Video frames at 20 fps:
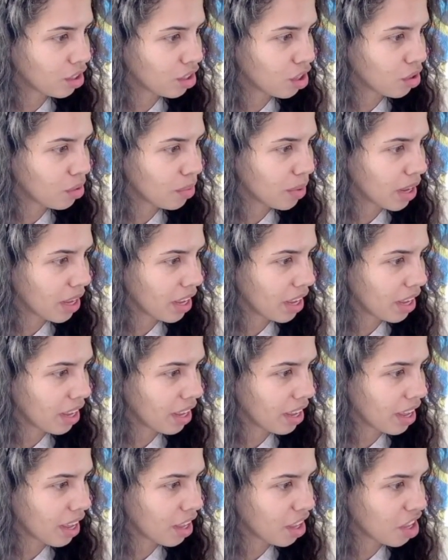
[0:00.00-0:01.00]
no
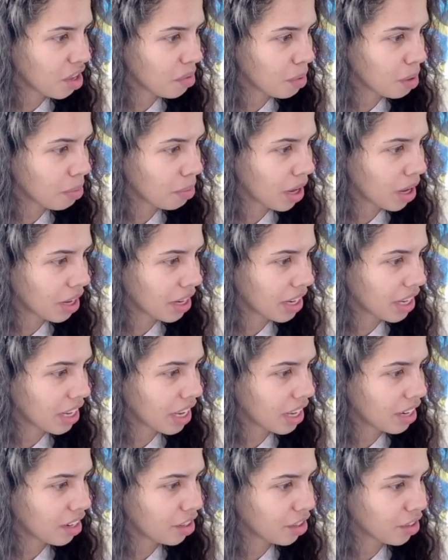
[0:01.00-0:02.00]
way a human body
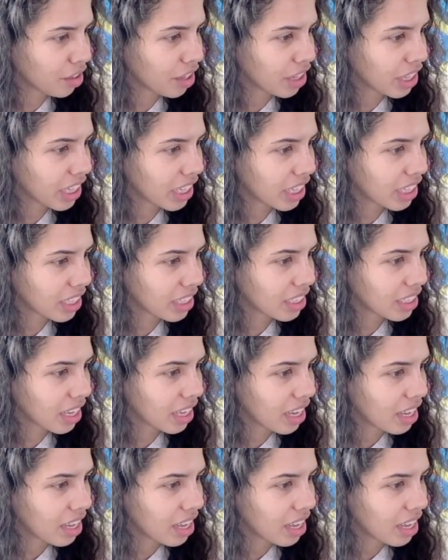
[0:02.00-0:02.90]
can endure this.